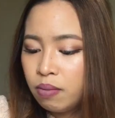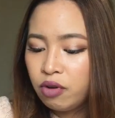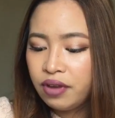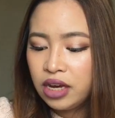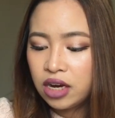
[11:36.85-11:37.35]

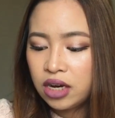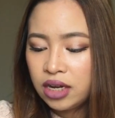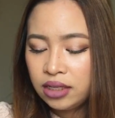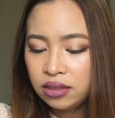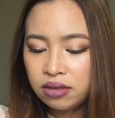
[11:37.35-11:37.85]
Moving
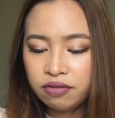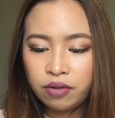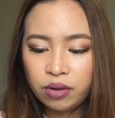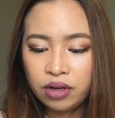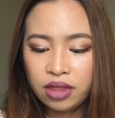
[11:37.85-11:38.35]
on,
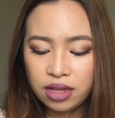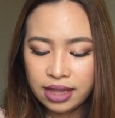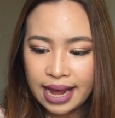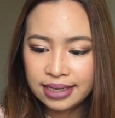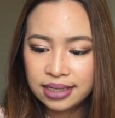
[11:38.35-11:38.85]
for the
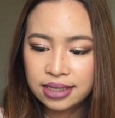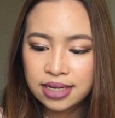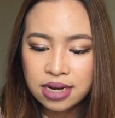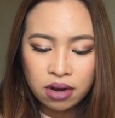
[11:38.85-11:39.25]
last